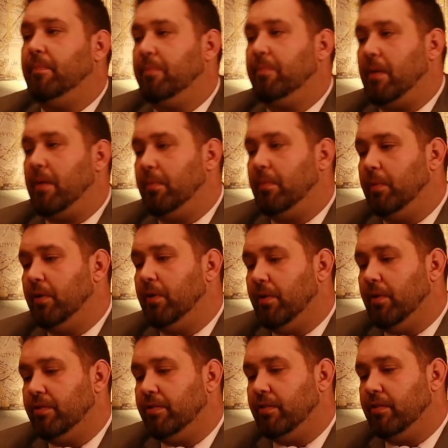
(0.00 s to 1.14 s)
probably what
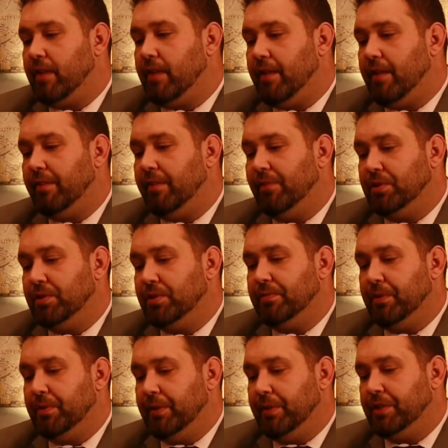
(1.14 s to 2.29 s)
causes a lot of the confusion for
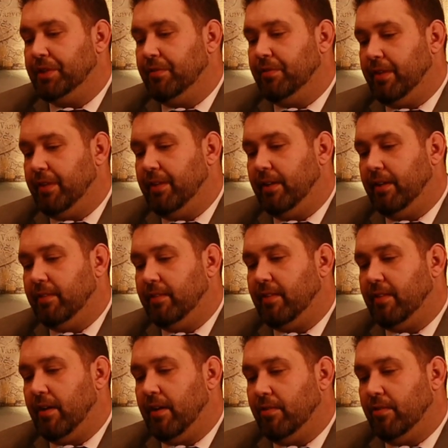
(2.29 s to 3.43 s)
new agents, and I think it
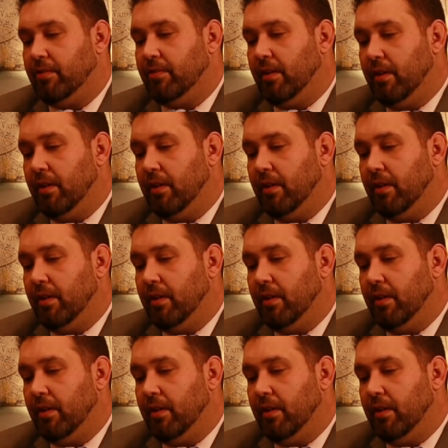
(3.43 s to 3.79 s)
scares